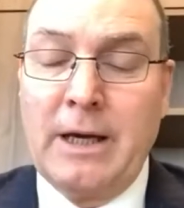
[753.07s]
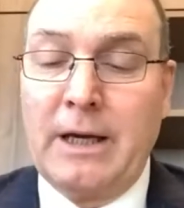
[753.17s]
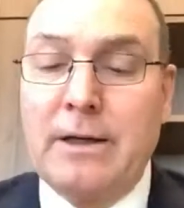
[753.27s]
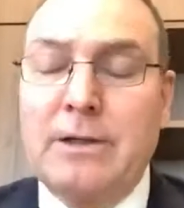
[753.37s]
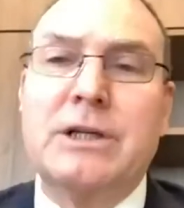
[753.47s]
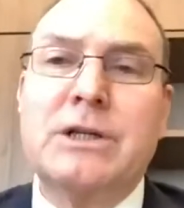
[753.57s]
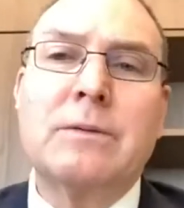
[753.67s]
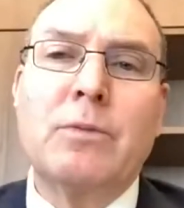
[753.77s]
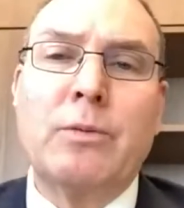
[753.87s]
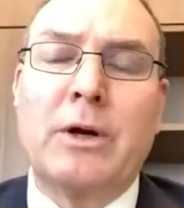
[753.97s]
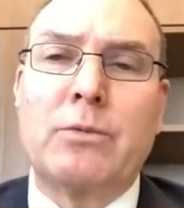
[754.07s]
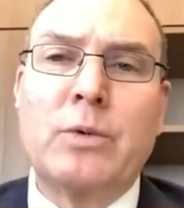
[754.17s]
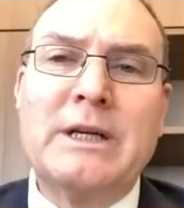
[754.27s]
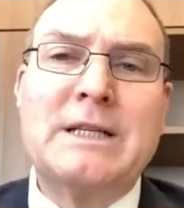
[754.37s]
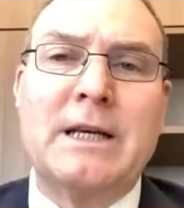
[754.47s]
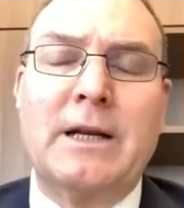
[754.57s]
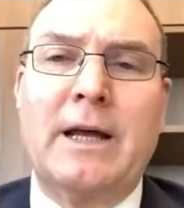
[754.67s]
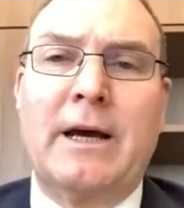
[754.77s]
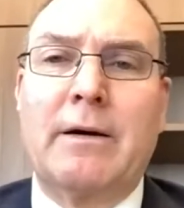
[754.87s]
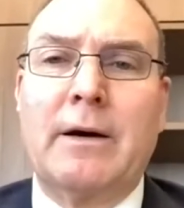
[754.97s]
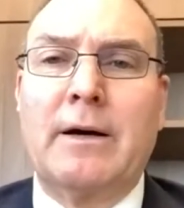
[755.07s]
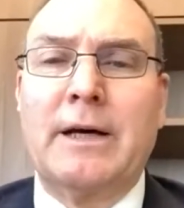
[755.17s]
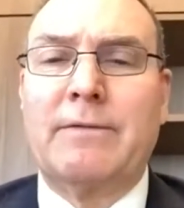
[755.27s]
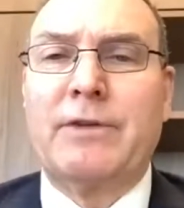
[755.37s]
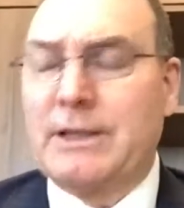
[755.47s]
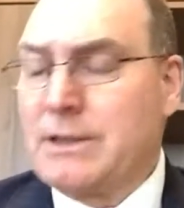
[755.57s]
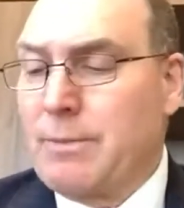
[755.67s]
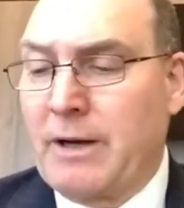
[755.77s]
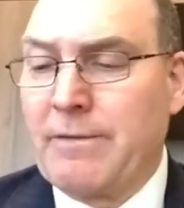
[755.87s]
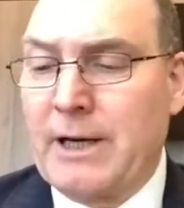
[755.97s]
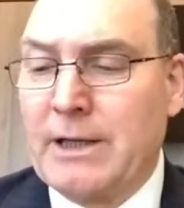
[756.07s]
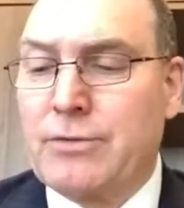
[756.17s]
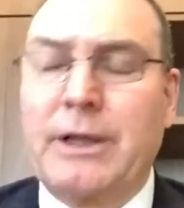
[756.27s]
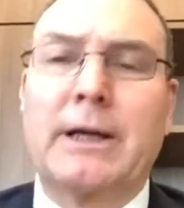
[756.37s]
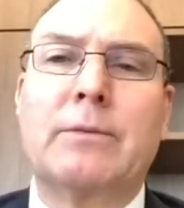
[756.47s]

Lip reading: In addition, we want to reset our advanced manufacturing,